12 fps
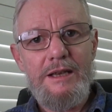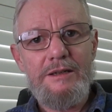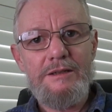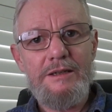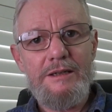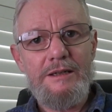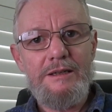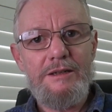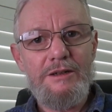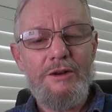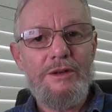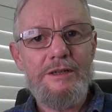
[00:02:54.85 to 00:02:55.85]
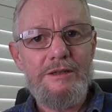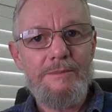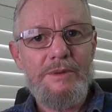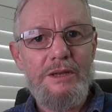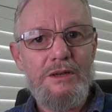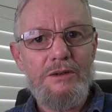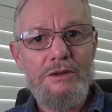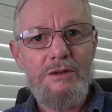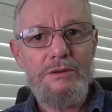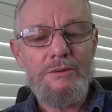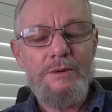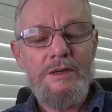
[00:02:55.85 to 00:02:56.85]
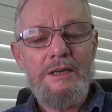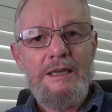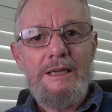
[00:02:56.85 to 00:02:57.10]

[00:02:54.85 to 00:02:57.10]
that, you know, it's something new.